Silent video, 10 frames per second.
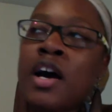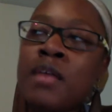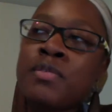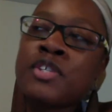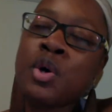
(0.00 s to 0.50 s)

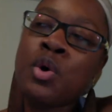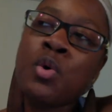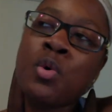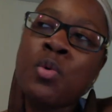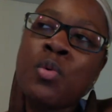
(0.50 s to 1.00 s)

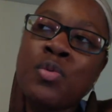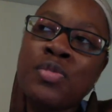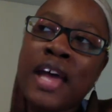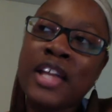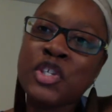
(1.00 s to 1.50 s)
So
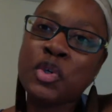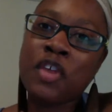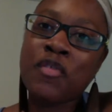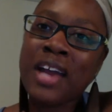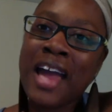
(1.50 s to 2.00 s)
that's sort
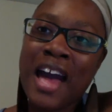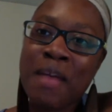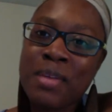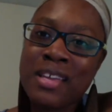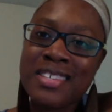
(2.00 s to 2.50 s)
of what
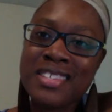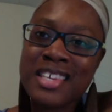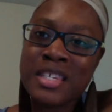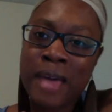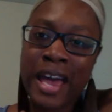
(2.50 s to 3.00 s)
happened
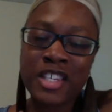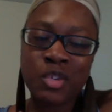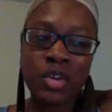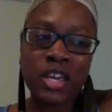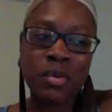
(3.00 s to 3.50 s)
this past
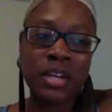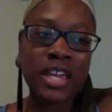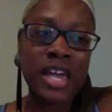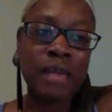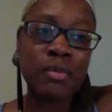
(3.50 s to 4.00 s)
week when
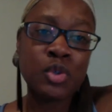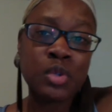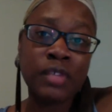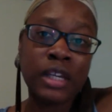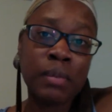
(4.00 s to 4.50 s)
it came to
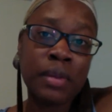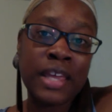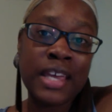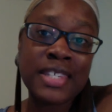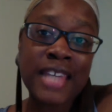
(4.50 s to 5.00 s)
developing
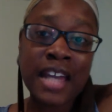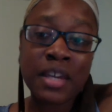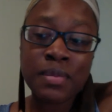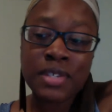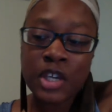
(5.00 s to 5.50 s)
the
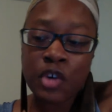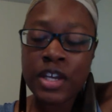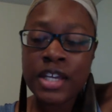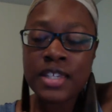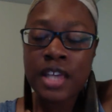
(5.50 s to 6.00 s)
Asylum
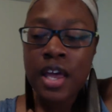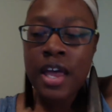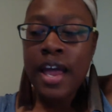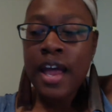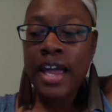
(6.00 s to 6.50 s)
series.
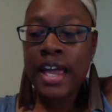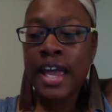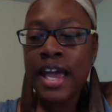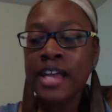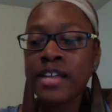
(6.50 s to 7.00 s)

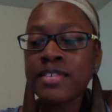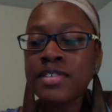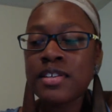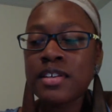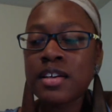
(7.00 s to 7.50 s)

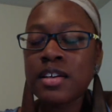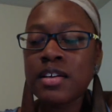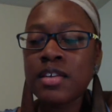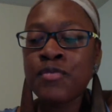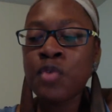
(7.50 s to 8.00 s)
And
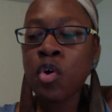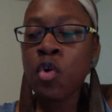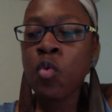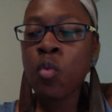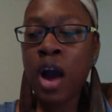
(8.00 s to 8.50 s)
for
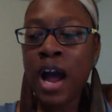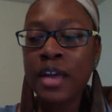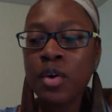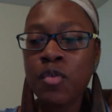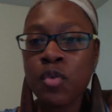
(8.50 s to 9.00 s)
a
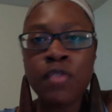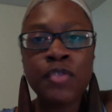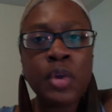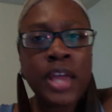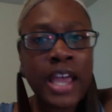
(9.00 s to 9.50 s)
while, for a
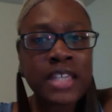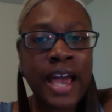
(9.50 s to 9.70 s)
few days, I